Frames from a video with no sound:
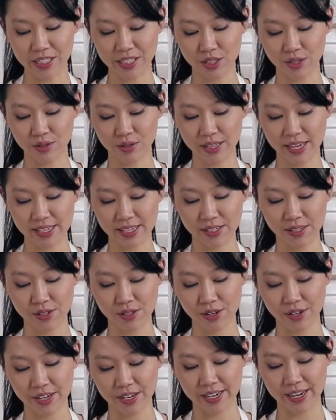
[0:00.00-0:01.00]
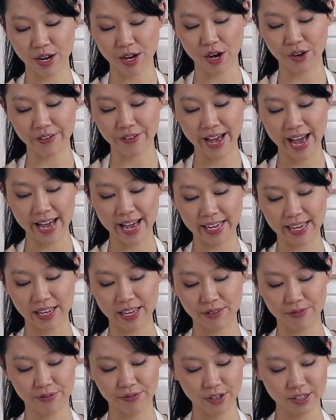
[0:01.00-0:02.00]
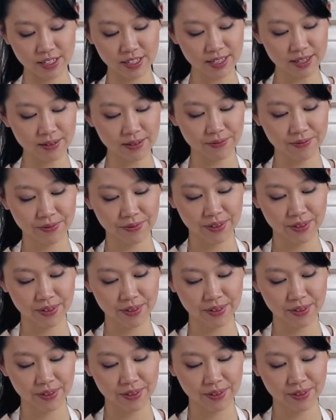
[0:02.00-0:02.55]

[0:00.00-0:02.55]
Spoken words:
sure there's no overhanging fondant,